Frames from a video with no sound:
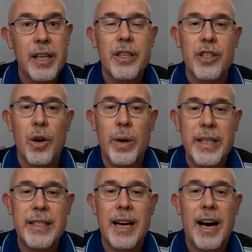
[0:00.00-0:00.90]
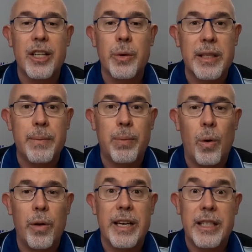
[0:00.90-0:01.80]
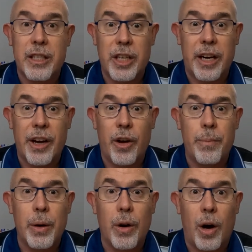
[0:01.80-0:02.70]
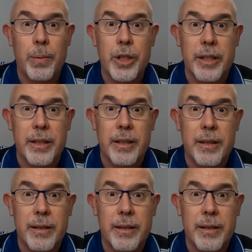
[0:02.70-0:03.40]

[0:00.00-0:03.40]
So we started to explore these Jayco built options.